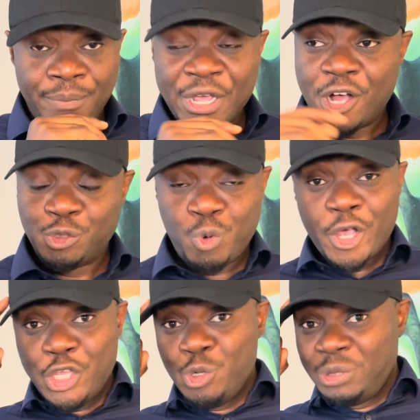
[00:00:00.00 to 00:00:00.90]
Because
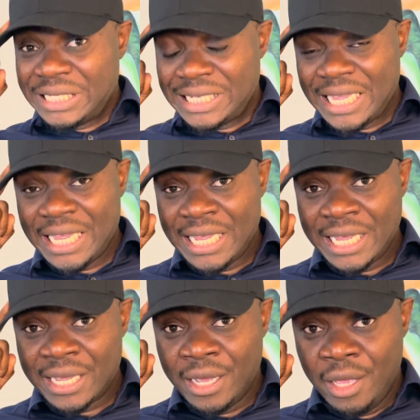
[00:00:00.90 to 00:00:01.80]
what you see
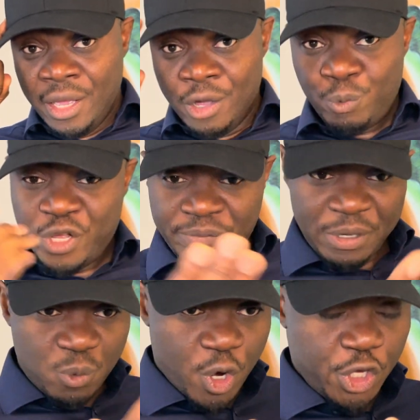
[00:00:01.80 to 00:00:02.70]
will
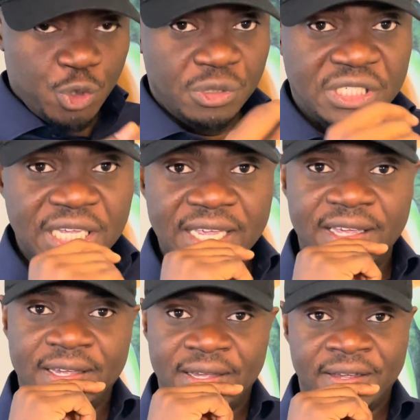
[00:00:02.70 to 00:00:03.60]
be what you
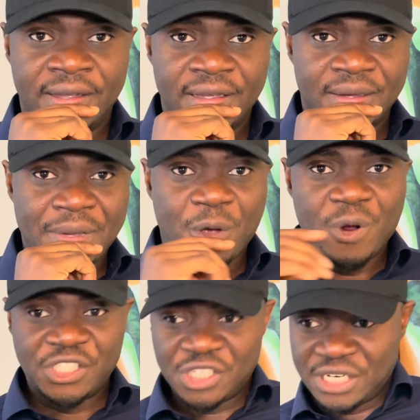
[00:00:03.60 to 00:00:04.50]
see. My
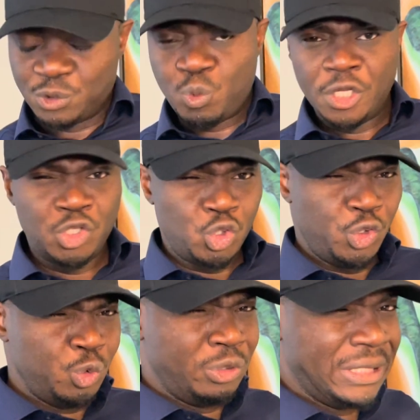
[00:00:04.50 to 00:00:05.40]
question is, what do
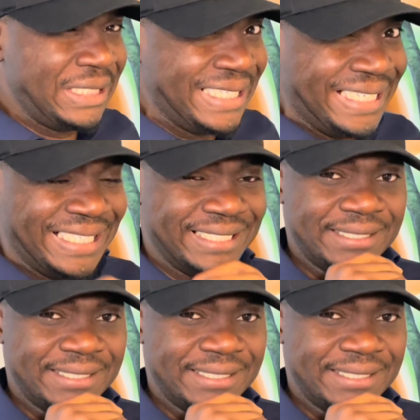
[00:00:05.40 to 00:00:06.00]
you see?